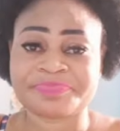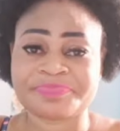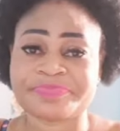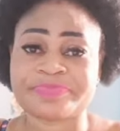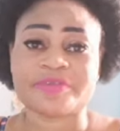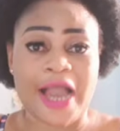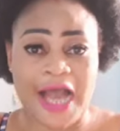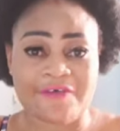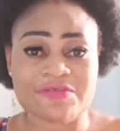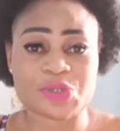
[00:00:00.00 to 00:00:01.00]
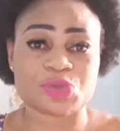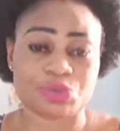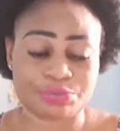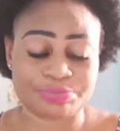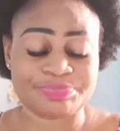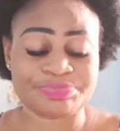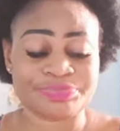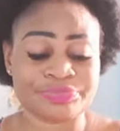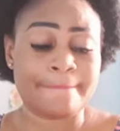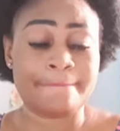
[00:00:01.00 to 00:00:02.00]
You have to
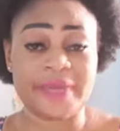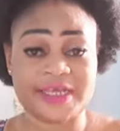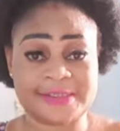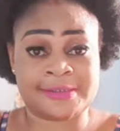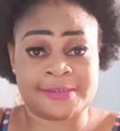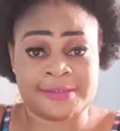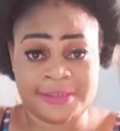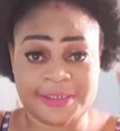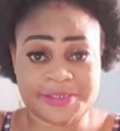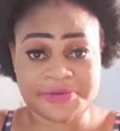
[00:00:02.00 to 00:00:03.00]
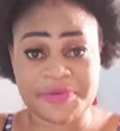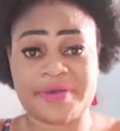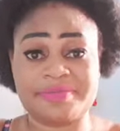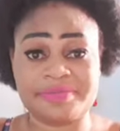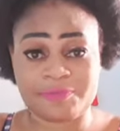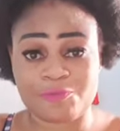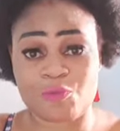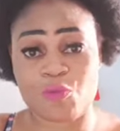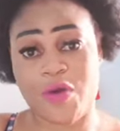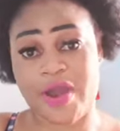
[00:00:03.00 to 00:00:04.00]
mix this cream
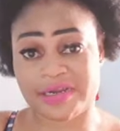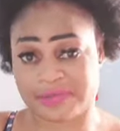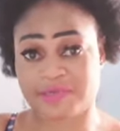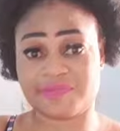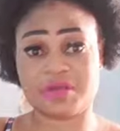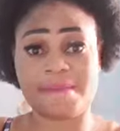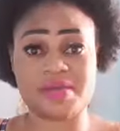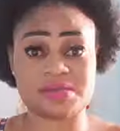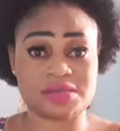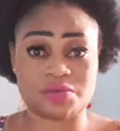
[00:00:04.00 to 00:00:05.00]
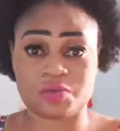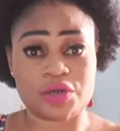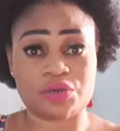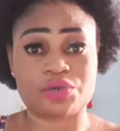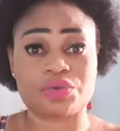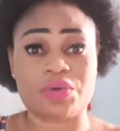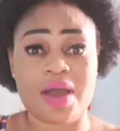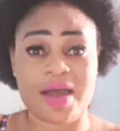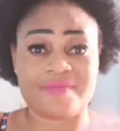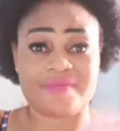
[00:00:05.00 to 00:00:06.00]
well. If you don't mix it well, you will not
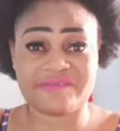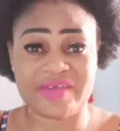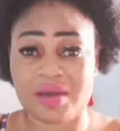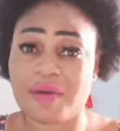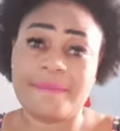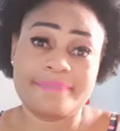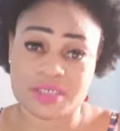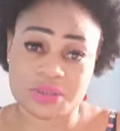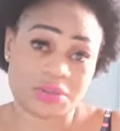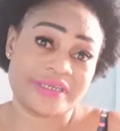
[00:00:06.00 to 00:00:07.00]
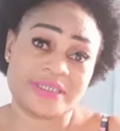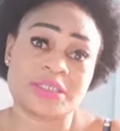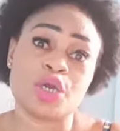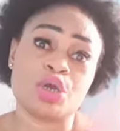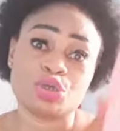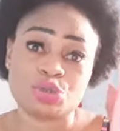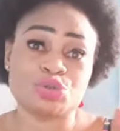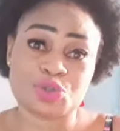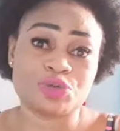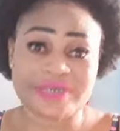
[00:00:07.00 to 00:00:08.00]
have that fair complexion that you
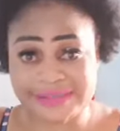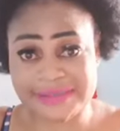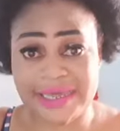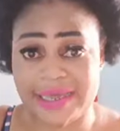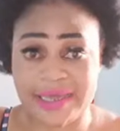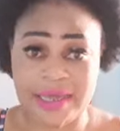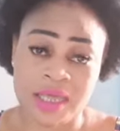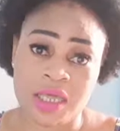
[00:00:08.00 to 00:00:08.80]
so desire.